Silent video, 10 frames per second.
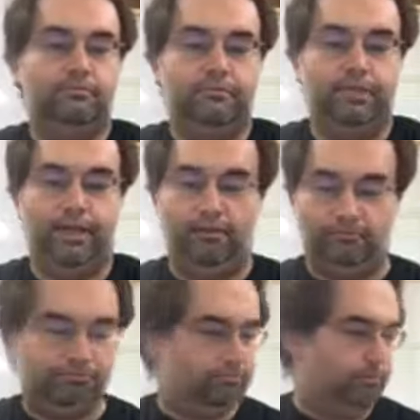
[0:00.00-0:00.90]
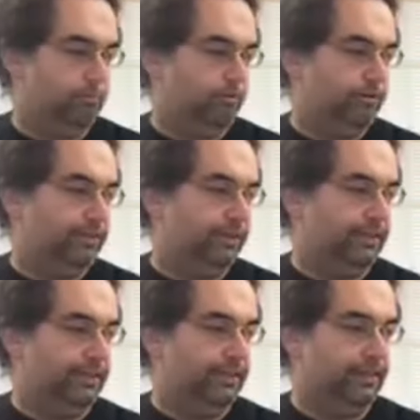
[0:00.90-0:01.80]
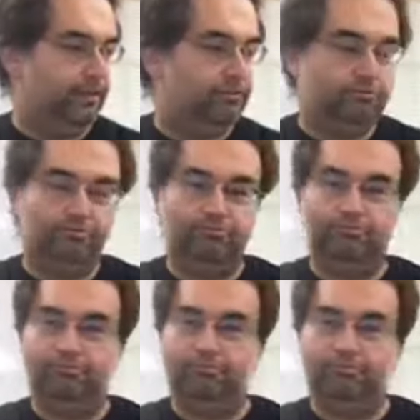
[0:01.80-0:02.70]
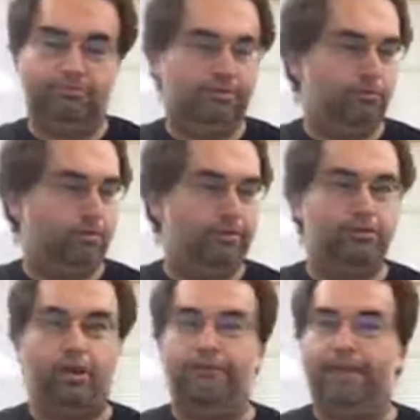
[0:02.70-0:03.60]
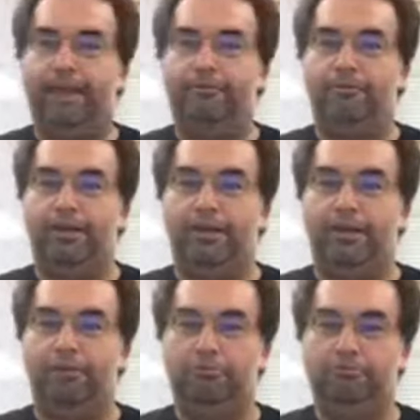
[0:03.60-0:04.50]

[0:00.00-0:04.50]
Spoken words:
Now, purportedly, the one that's off camera right now,